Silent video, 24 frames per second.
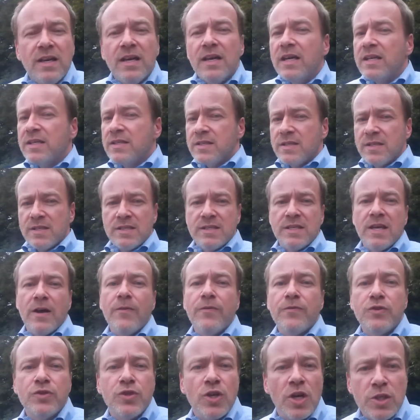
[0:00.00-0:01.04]
It's the
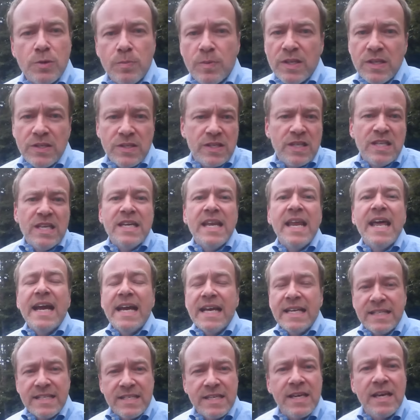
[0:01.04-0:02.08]
self-judgment, it's the
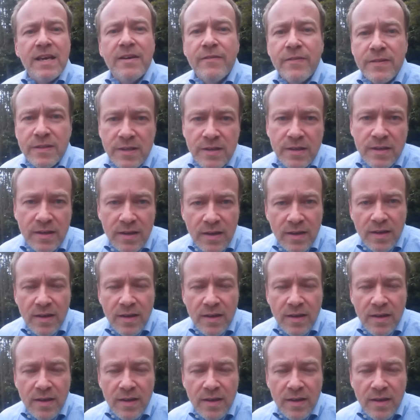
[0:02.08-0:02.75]
negativity.